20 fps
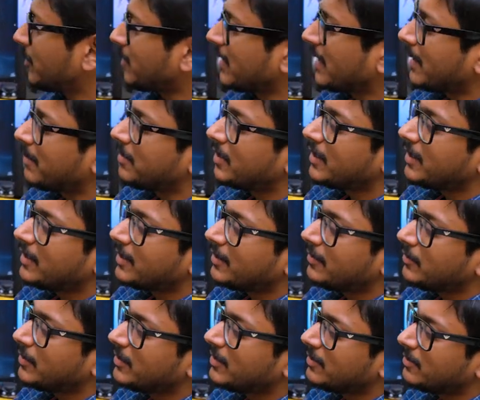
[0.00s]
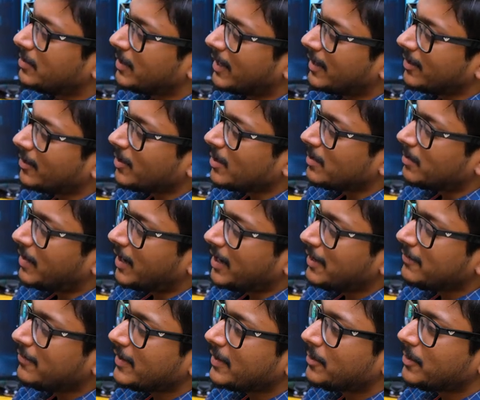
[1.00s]
collaborated with this brand called
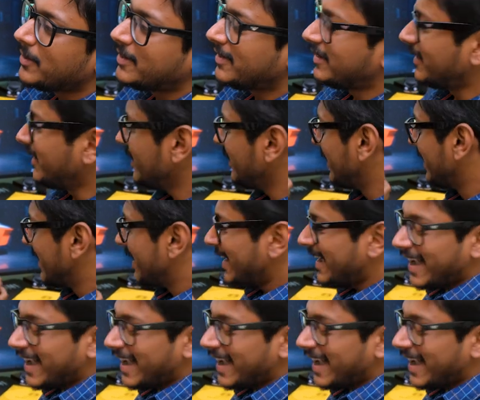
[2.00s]
My Flower Tree